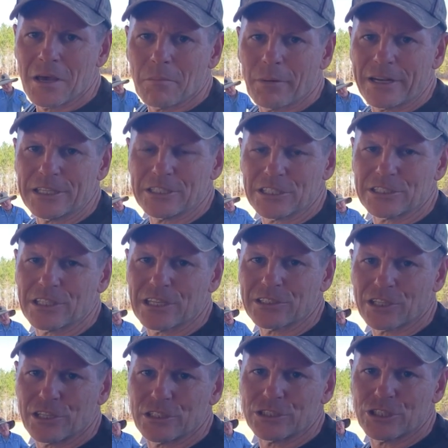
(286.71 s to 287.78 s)
but he just does
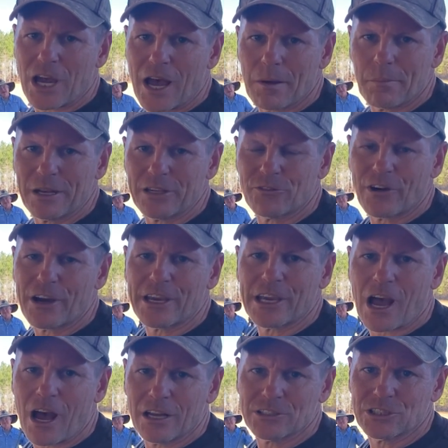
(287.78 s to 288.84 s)
a good job, and he's very
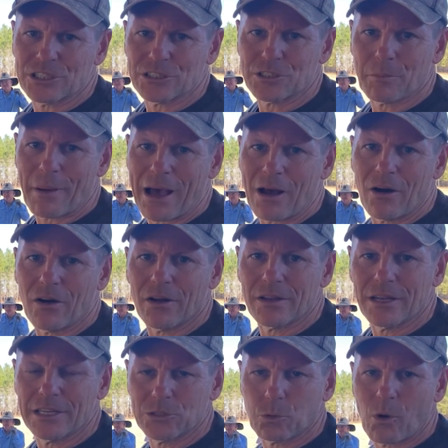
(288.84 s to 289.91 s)
conscious about
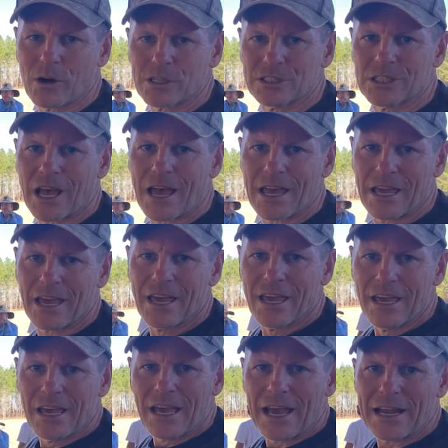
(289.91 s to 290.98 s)
his work site,
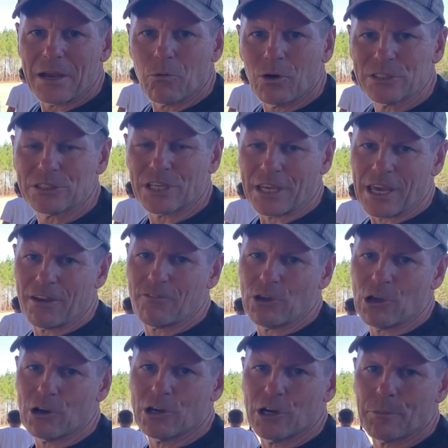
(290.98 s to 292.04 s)
and he wants to give
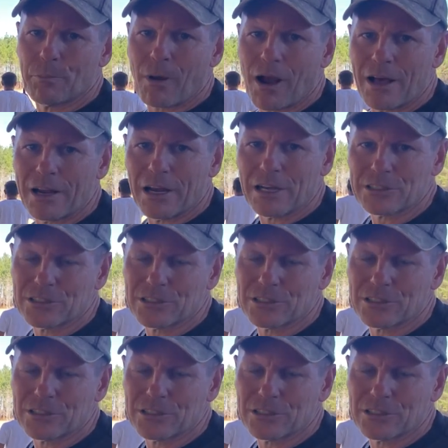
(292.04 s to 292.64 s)
you a good product.